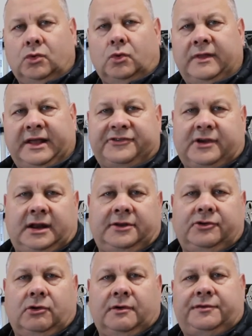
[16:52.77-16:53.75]
Well, that's going to
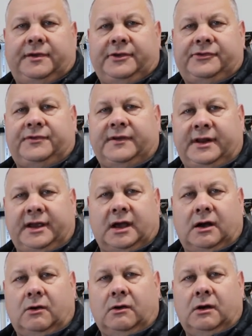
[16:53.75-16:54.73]
do it for this
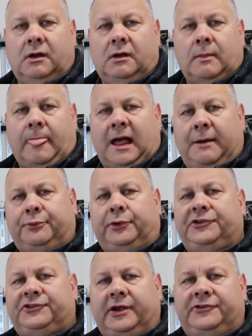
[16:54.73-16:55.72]
video. I
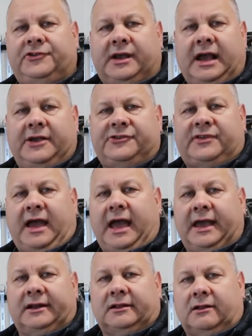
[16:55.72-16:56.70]
appreciate you guys
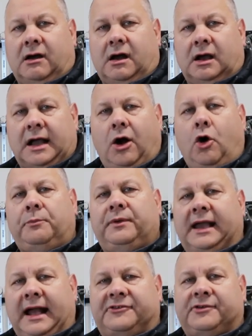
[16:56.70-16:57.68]
tagging along. I hope you
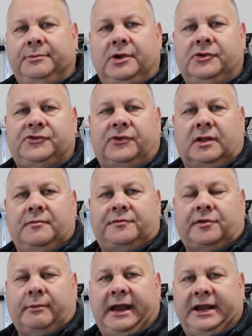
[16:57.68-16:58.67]
got some useful
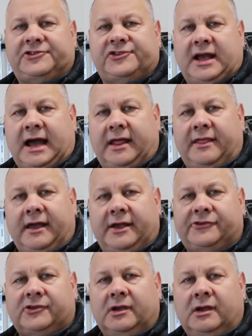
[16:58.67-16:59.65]
information out of
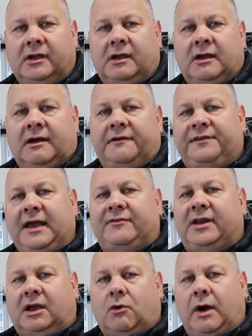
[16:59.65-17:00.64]
this. If you have
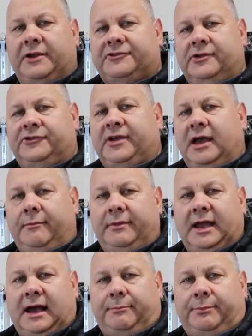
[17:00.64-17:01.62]
any questions, hit
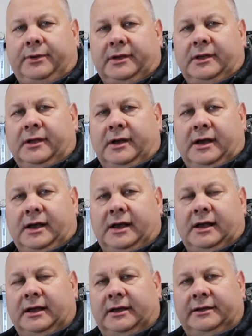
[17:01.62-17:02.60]
me up
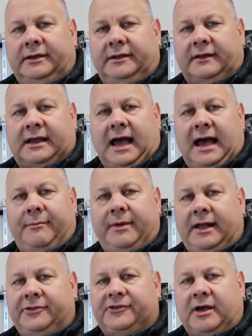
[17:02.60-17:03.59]
uh, in the
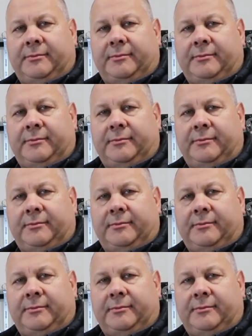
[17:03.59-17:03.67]
comments.